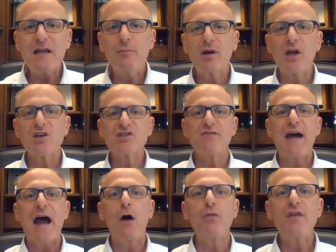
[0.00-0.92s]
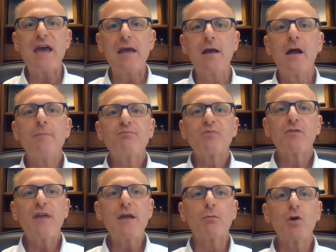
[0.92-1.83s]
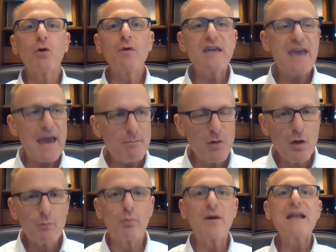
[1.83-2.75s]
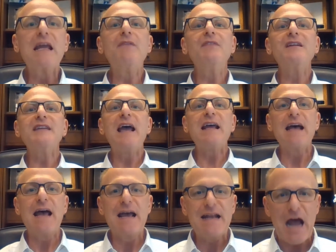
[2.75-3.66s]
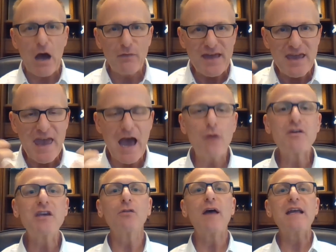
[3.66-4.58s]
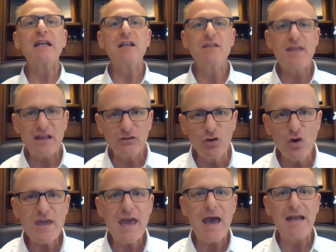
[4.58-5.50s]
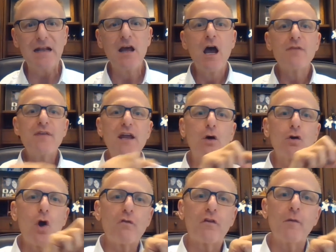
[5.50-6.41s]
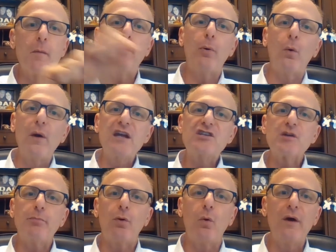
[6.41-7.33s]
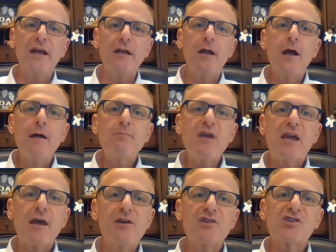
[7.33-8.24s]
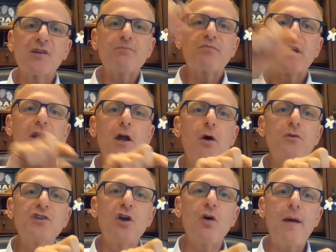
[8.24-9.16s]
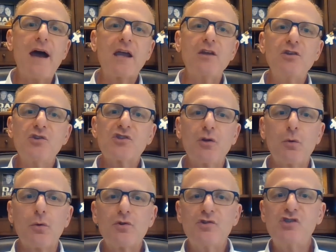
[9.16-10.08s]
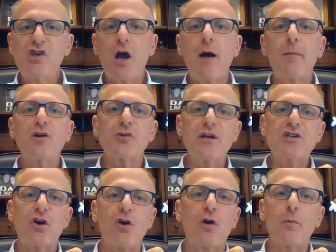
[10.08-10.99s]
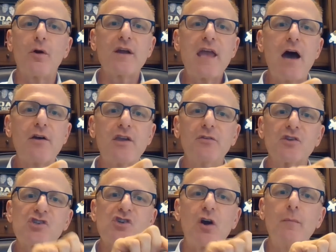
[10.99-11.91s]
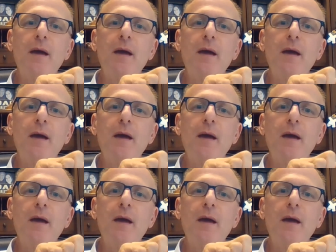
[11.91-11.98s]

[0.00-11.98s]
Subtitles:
because of how they really bring in the data and how they calculate it and they look at it. They don't go from a point to point because, to go back and use an old geometry term or a calculus term,